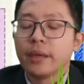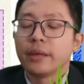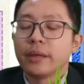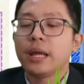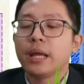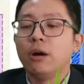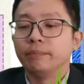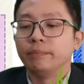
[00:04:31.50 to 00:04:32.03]

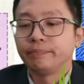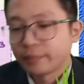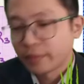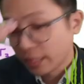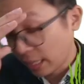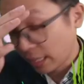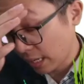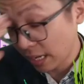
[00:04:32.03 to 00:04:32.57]
Now,
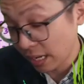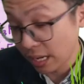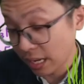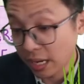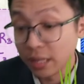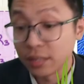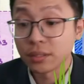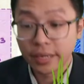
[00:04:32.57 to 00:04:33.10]

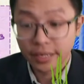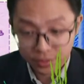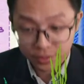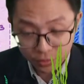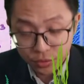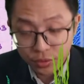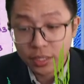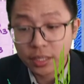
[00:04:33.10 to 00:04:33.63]
as
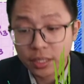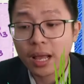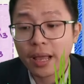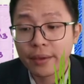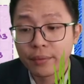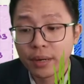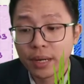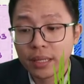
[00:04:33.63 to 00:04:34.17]
usual,
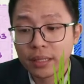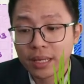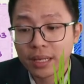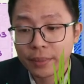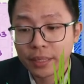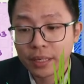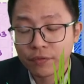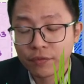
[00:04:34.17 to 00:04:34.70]
I1
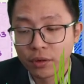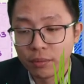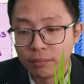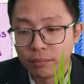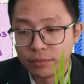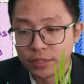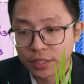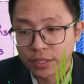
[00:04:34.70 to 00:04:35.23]
coming up
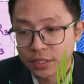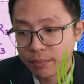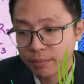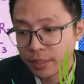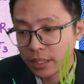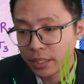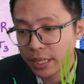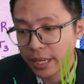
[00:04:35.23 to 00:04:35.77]
from junction
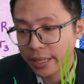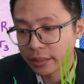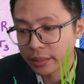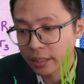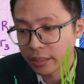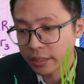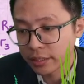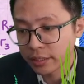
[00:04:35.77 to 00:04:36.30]
B,
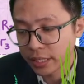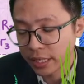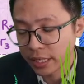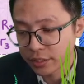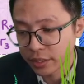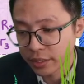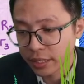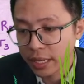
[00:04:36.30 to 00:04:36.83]
entering
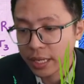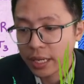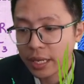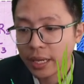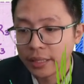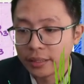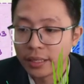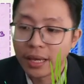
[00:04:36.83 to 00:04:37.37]
junction A,
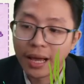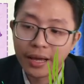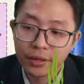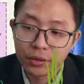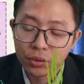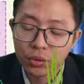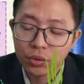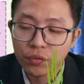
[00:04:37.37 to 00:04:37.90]
and then
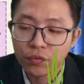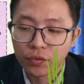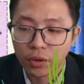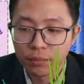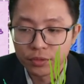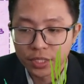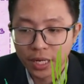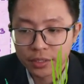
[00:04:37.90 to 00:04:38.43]
I2
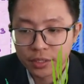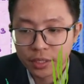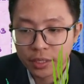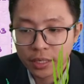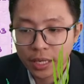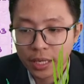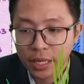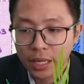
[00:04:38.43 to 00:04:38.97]
from
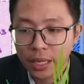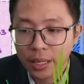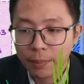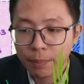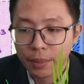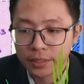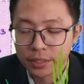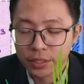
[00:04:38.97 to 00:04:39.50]
junction A,
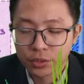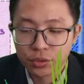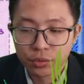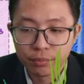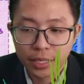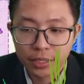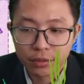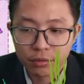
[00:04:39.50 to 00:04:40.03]
passing through
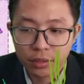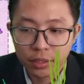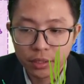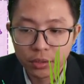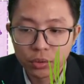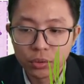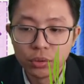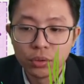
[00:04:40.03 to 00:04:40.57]
battery
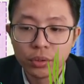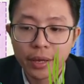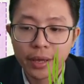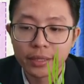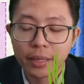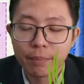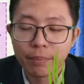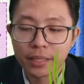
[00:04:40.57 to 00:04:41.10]
E2,
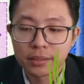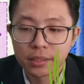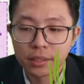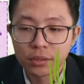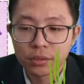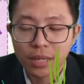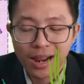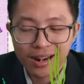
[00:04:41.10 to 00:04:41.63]
and then
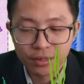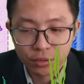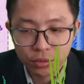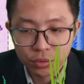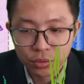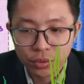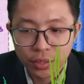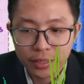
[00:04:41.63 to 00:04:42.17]
passing
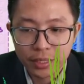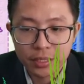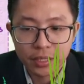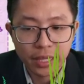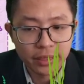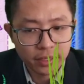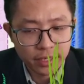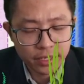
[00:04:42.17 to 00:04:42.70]
R2, and then
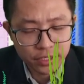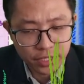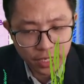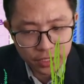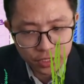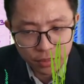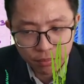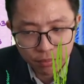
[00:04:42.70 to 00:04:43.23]
entering
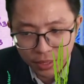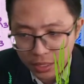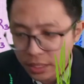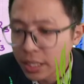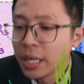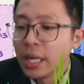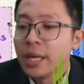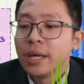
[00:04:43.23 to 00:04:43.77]
junction B.